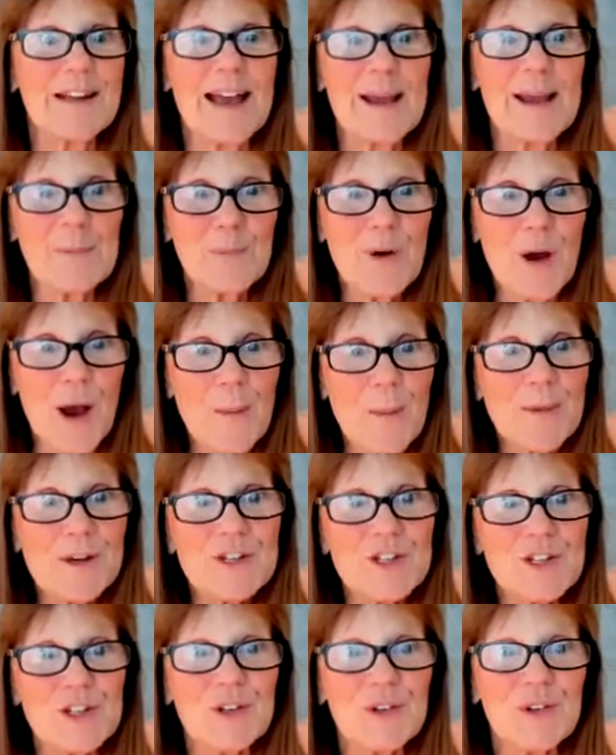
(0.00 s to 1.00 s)
I
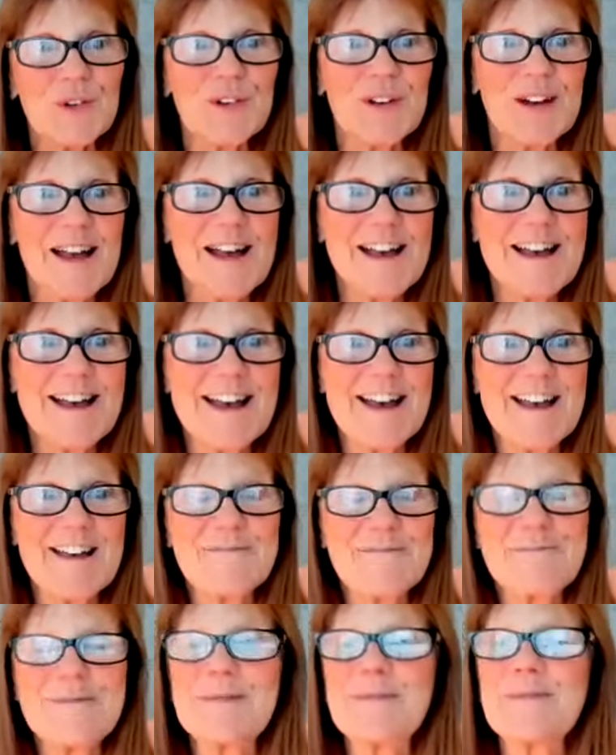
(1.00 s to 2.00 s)
promise you.
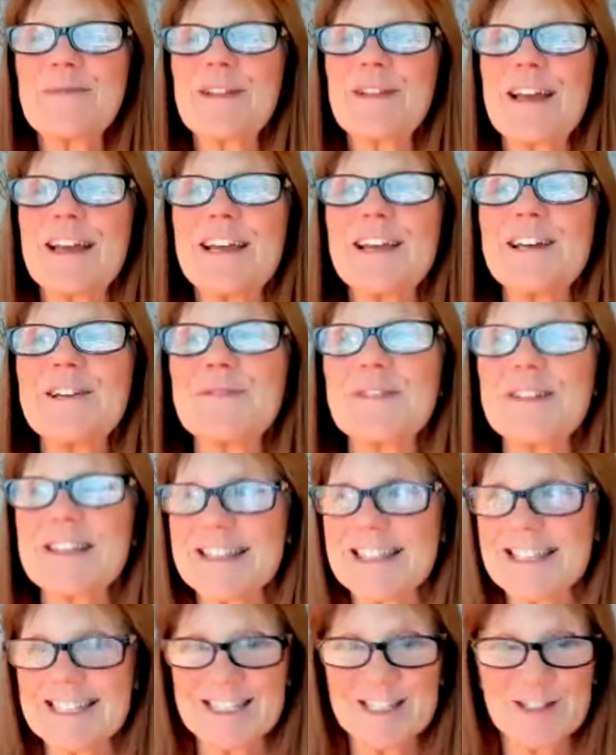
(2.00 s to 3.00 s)
I've been playing
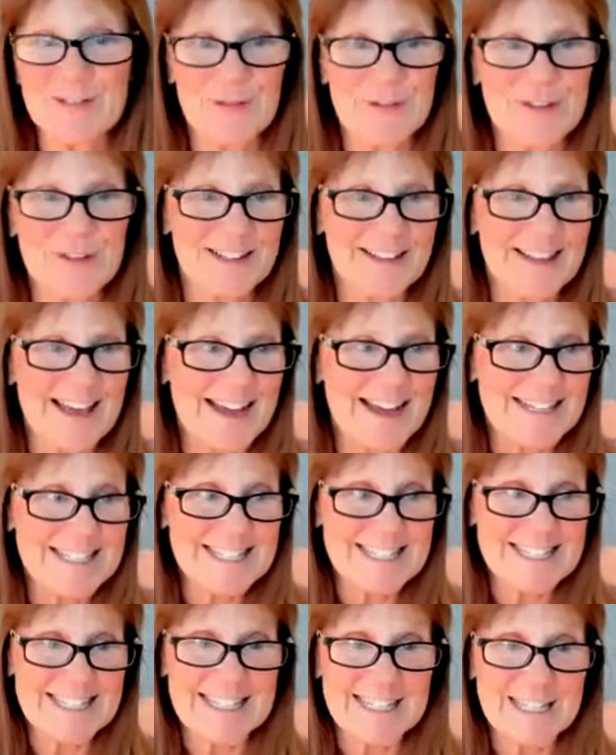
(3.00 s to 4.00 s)
with this for the
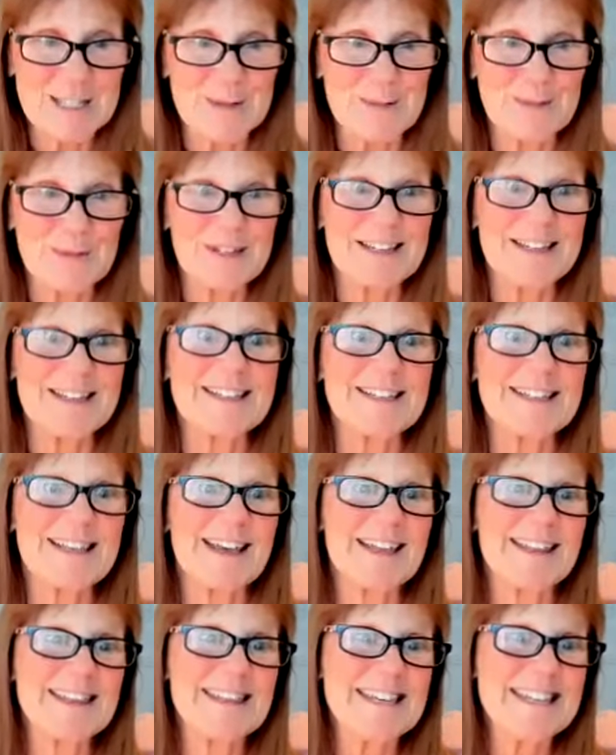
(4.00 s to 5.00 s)
last 6 weeks
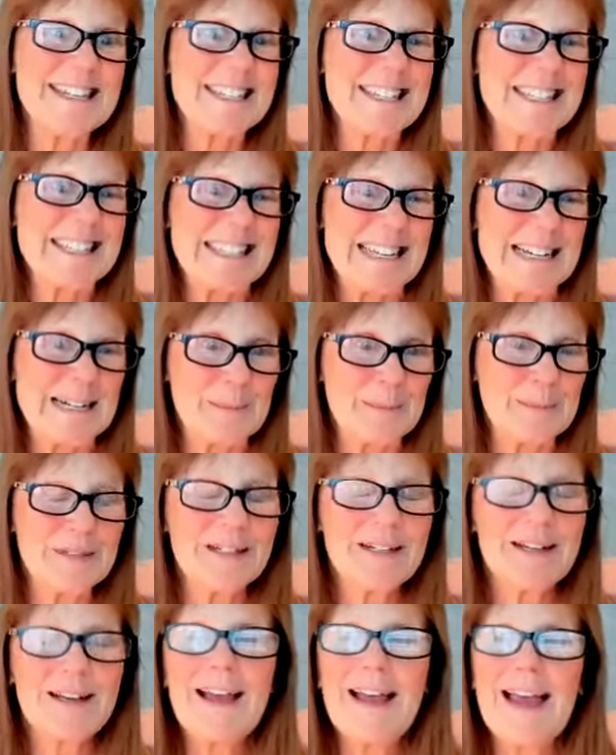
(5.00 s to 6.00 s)
and then some,
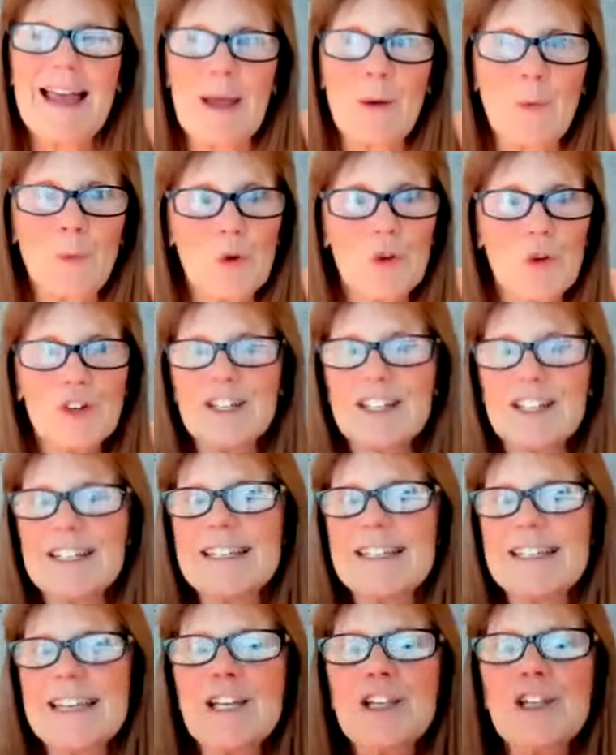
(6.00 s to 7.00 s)
and will
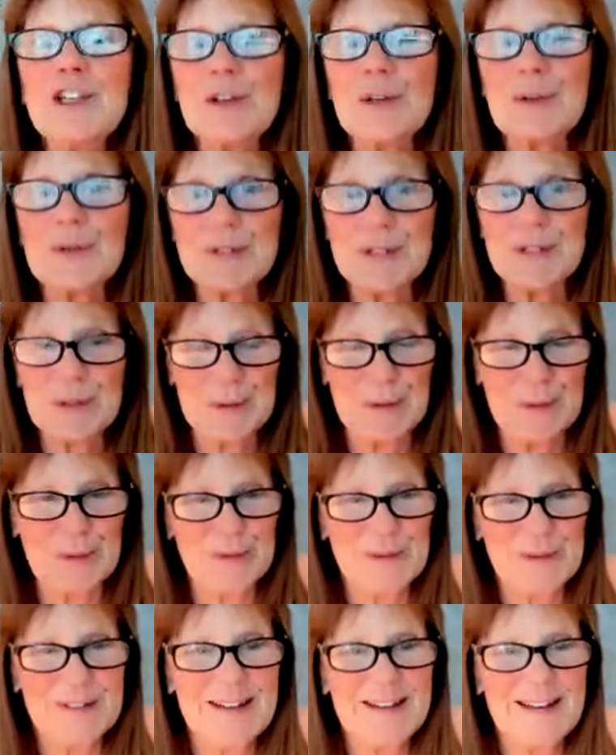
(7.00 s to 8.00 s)
continue
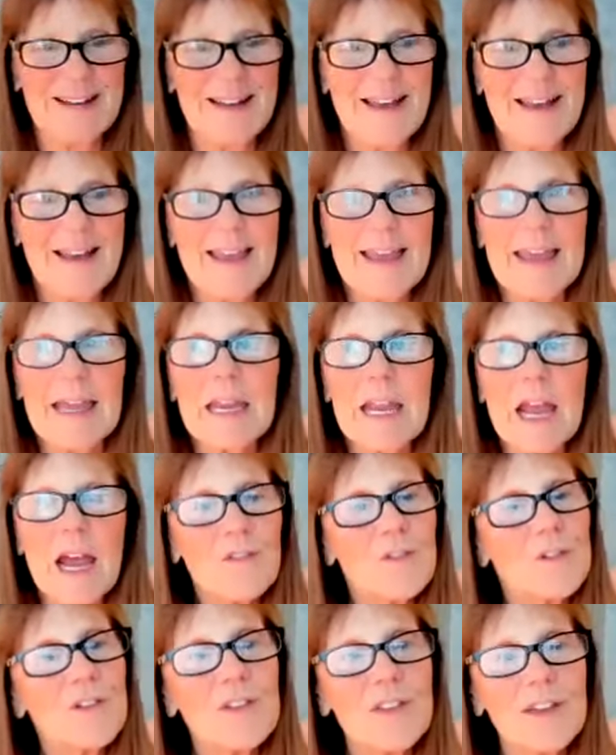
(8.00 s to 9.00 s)
to in
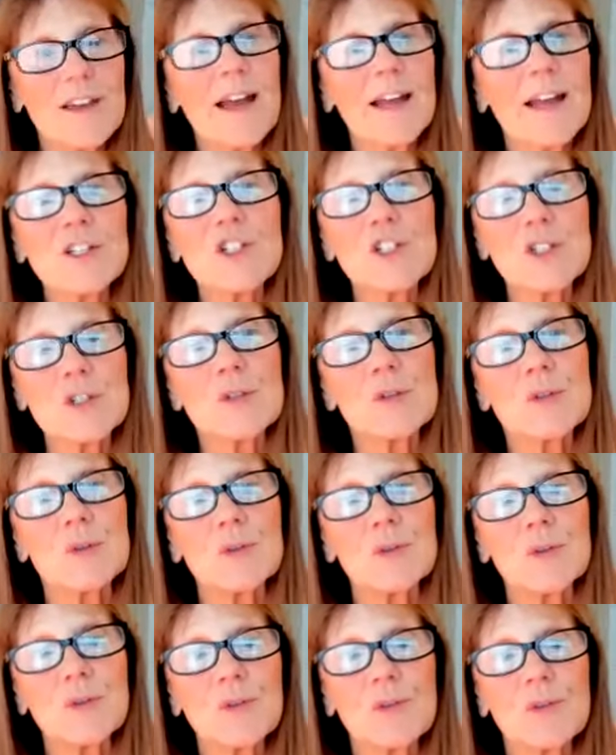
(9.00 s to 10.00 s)
everything I
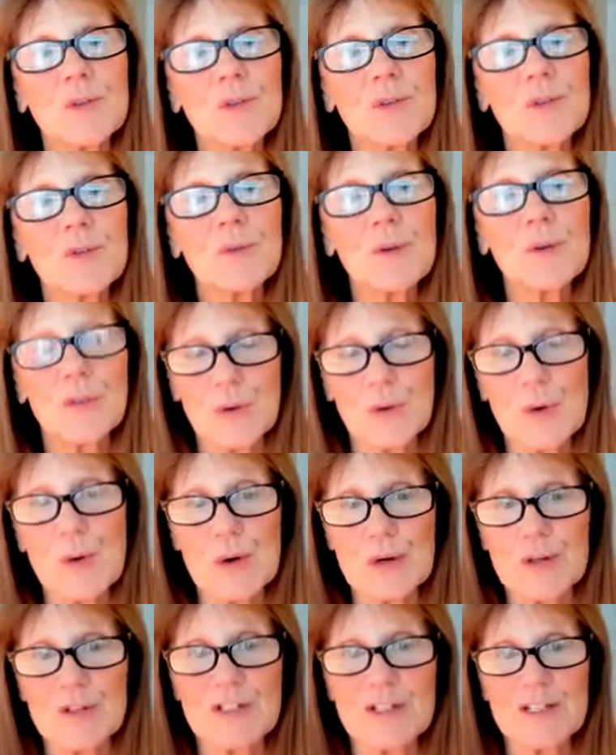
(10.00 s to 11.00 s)
do with the
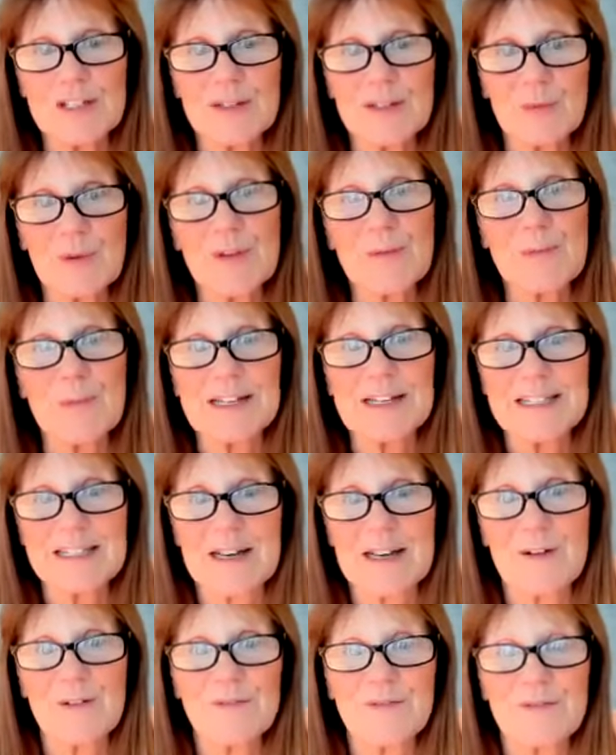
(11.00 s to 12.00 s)
horses and with
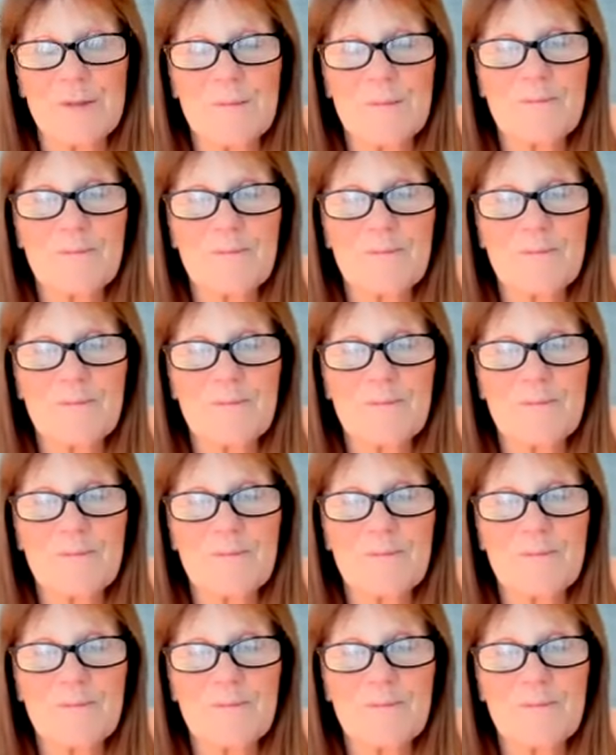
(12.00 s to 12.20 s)
myself.